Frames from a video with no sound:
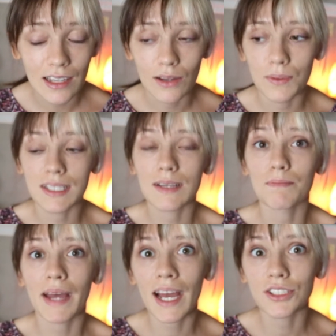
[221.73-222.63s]
with
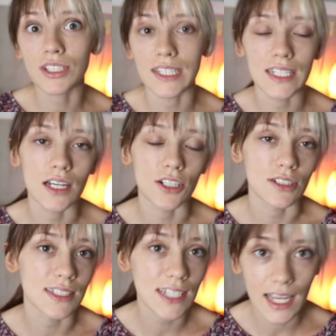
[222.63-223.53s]
compassion and
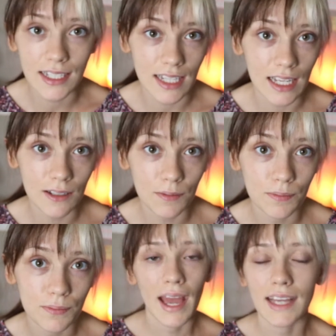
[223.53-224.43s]
understanding,
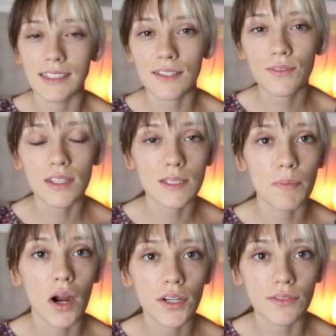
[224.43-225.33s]
as if this
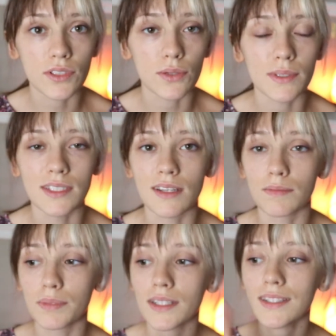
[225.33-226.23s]
part of you was a
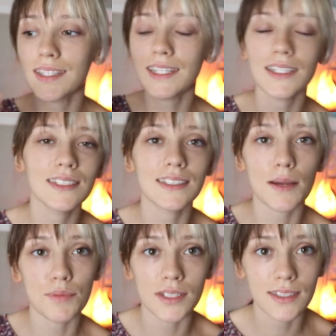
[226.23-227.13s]
completely
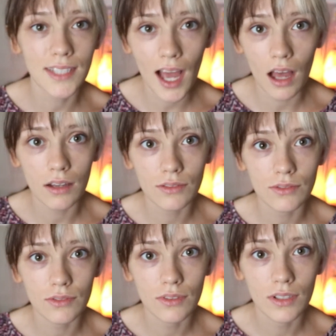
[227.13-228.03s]
separate
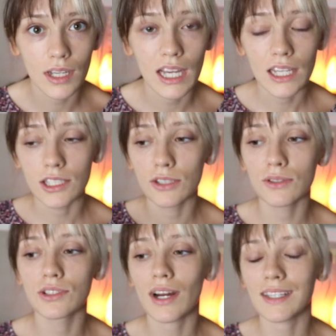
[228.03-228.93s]
self. You
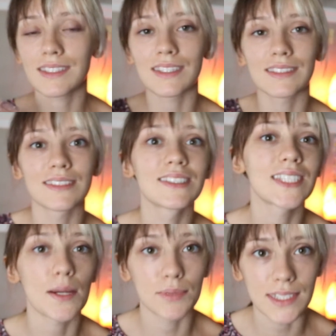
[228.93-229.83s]
address this
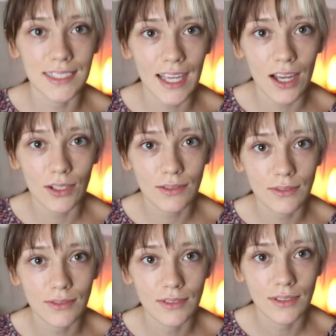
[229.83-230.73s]
separate self